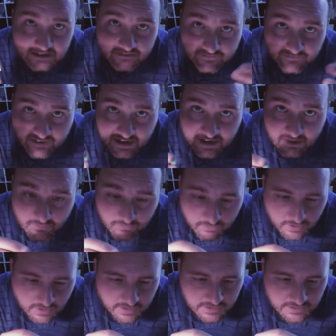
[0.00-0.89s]
the fan
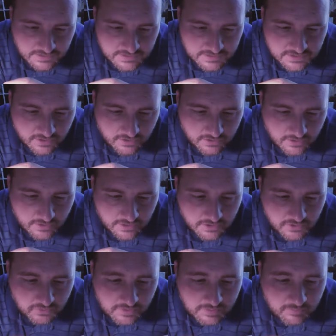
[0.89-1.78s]
runs
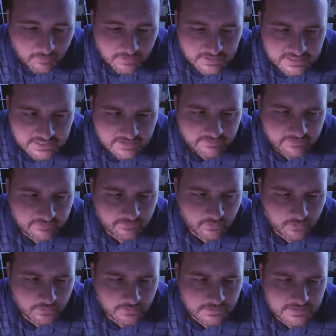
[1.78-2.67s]
on 3.7
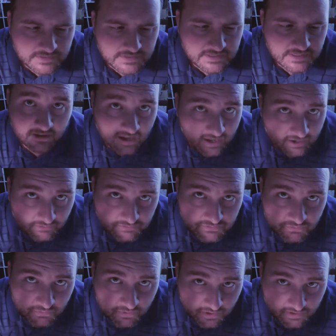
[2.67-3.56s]
volts.
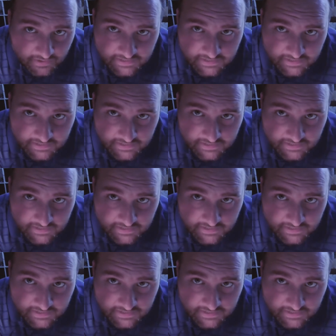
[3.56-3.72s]
Goggles run on